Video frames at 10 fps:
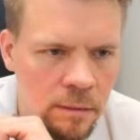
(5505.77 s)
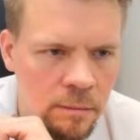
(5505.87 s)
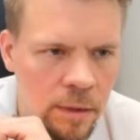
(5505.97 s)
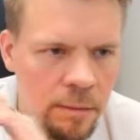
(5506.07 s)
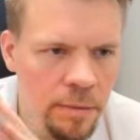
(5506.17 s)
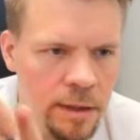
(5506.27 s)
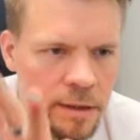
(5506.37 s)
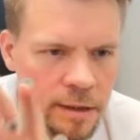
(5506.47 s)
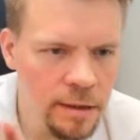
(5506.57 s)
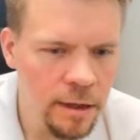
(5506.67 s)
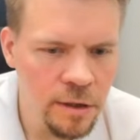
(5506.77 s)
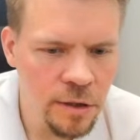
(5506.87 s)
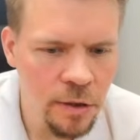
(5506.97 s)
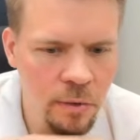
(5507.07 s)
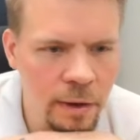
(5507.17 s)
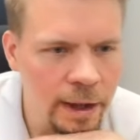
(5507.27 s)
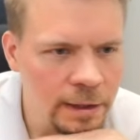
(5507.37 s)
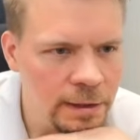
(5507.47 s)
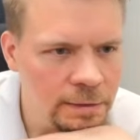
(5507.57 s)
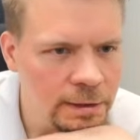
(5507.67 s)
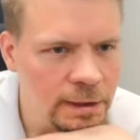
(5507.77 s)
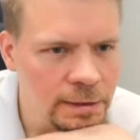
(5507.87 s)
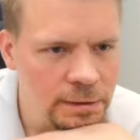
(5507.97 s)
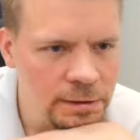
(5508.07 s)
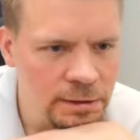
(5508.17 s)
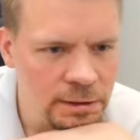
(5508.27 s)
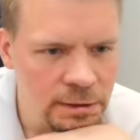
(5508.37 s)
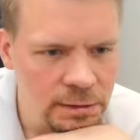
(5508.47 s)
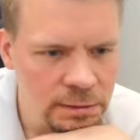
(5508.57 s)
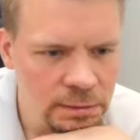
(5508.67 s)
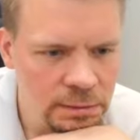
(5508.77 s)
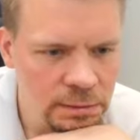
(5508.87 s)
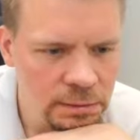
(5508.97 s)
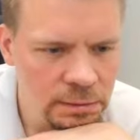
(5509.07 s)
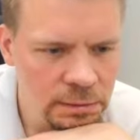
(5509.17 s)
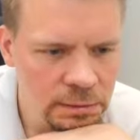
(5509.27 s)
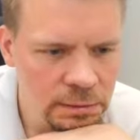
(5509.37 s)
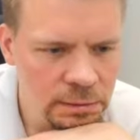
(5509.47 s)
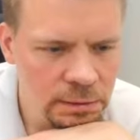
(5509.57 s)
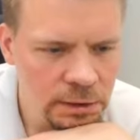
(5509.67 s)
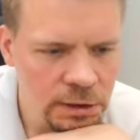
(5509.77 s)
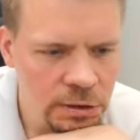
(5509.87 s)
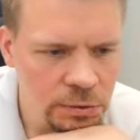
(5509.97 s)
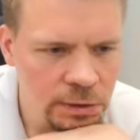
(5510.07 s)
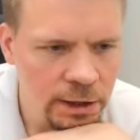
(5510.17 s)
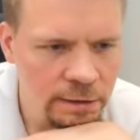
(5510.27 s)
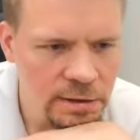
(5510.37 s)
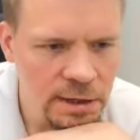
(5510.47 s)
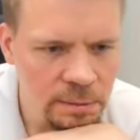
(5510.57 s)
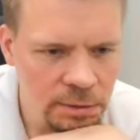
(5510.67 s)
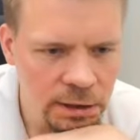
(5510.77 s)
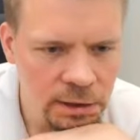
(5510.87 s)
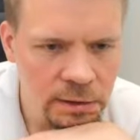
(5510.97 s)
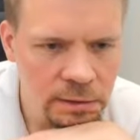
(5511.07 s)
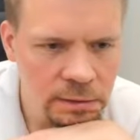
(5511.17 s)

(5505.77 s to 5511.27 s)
my pieces are so active that I should have something.